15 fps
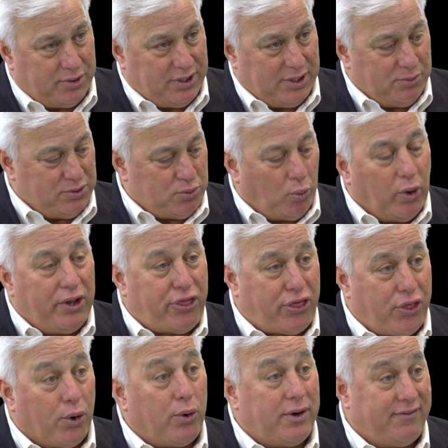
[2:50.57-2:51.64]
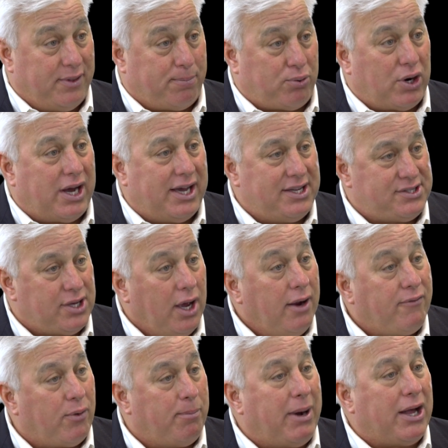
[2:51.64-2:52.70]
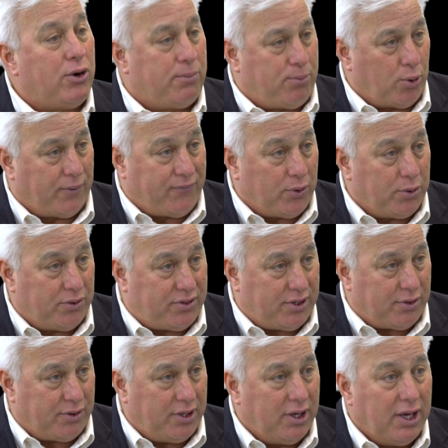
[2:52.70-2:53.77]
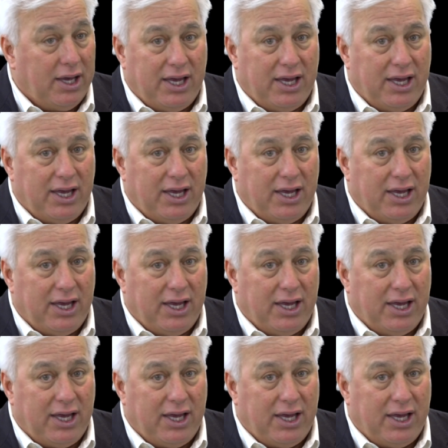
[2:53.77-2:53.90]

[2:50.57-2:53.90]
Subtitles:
It was 1/3 of the prize for modern portfolio theory.